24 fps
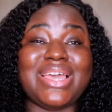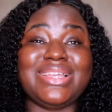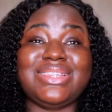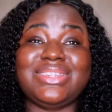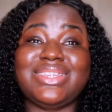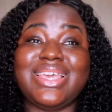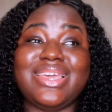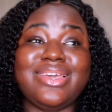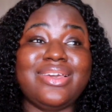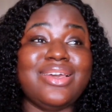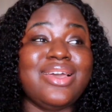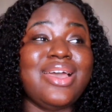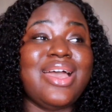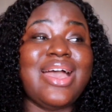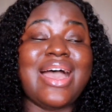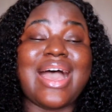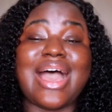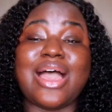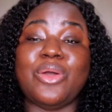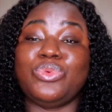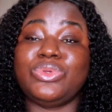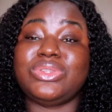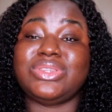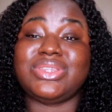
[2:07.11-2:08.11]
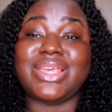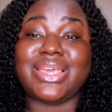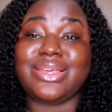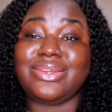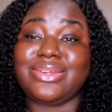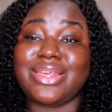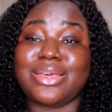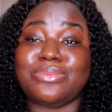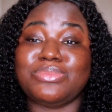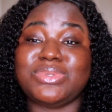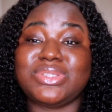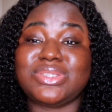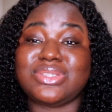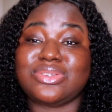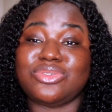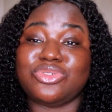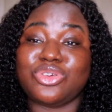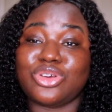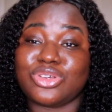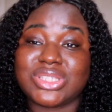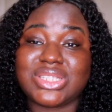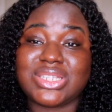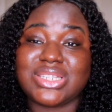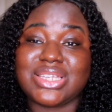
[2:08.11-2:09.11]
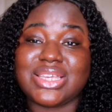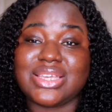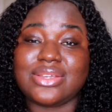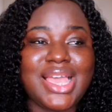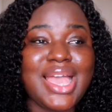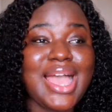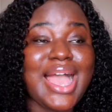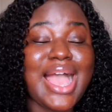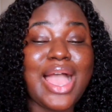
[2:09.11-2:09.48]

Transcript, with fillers: I think I would take them seriously.